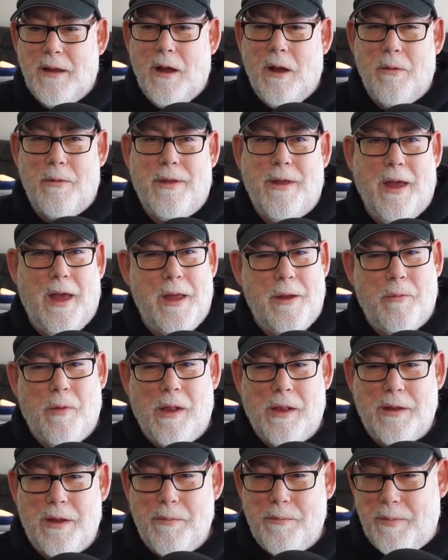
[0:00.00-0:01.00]
Okay,
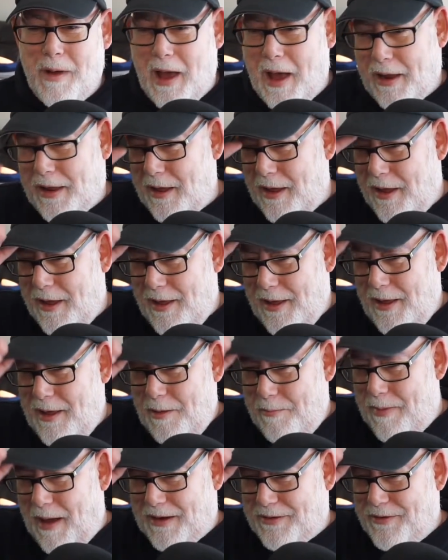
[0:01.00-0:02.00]
welcome back.
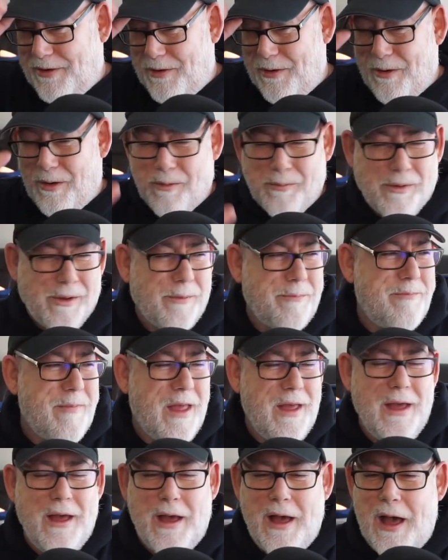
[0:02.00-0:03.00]
Back to normal.
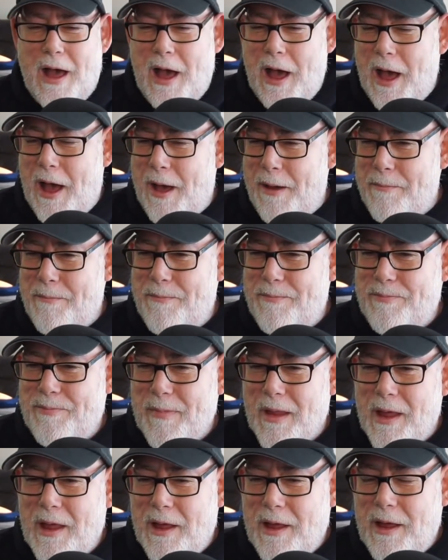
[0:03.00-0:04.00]

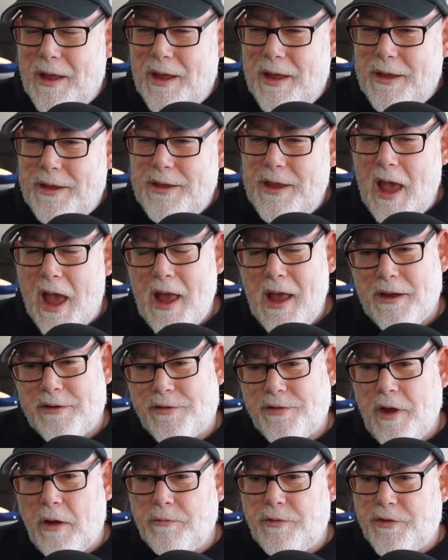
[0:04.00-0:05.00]

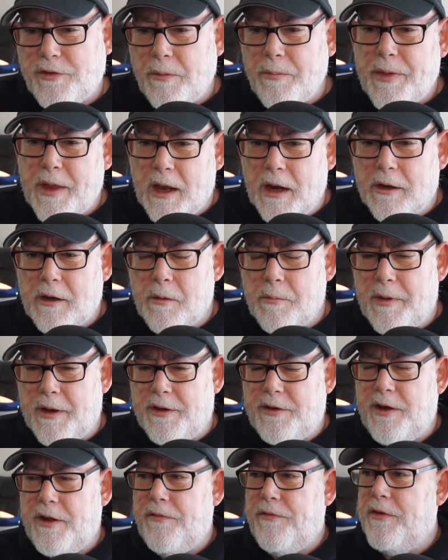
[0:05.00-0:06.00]
So something a little
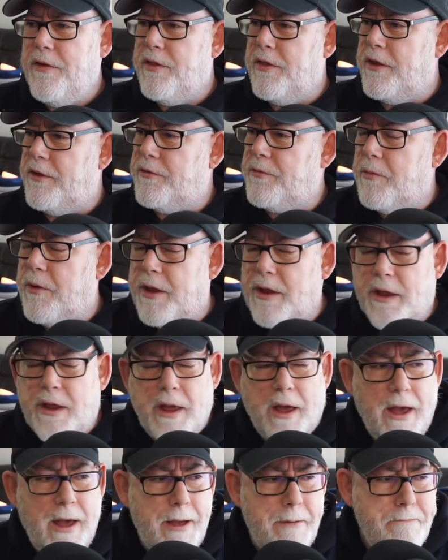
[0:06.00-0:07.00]
bit different this
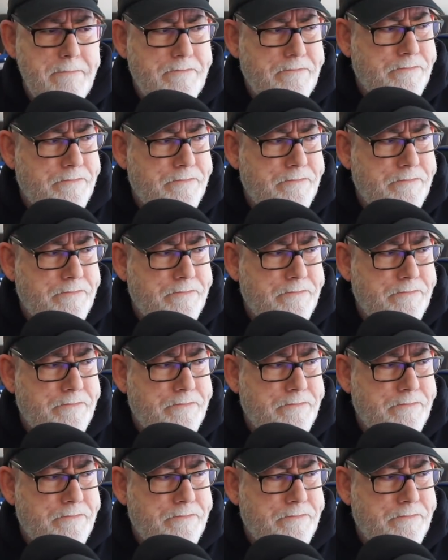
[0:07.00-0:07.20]
week. I